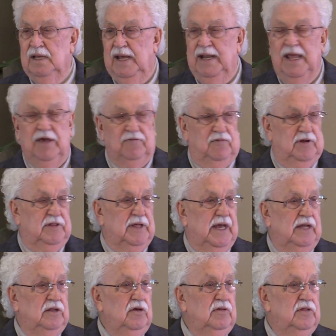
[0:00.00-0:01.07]
and
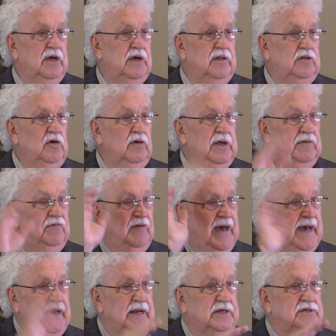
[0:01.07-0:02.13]
everything. You, the, you can
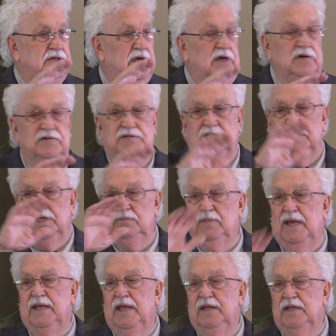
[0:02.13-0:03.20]
find an excuse that doesn't
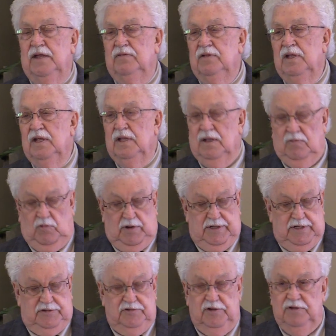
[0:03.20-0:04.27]
make any difference. What
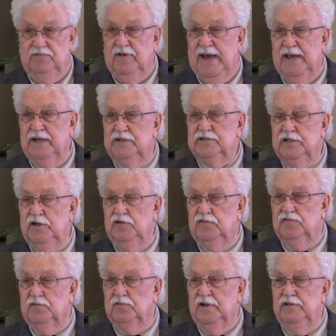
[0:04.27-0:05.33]
it is, you can find an excuse
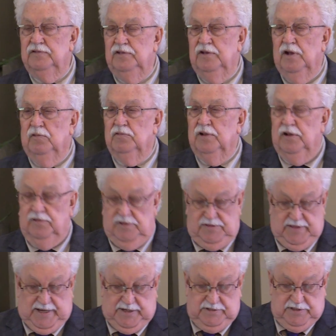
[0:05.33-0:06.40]
for a reason you don't do the
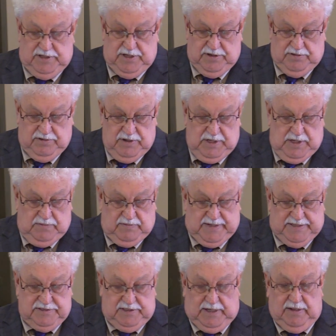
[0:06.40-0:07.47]
things you do. But
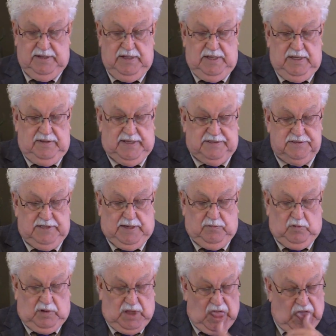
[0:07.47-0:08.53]
that's not, that's not,
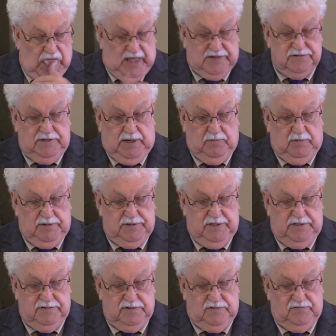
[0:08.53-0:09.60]
what, that's not what
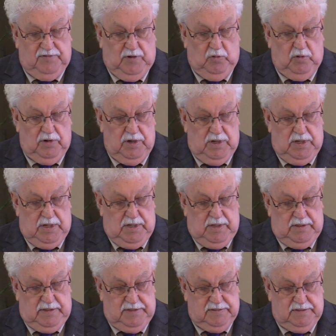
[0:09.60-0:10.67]
this is for.
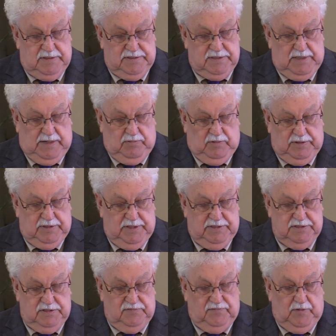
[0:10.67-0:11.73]
It, that's not what
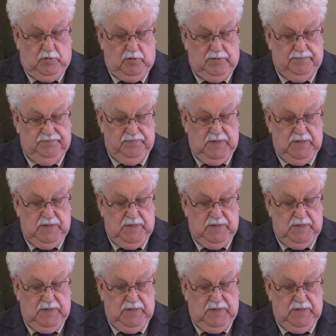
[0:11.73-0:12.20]
this is for.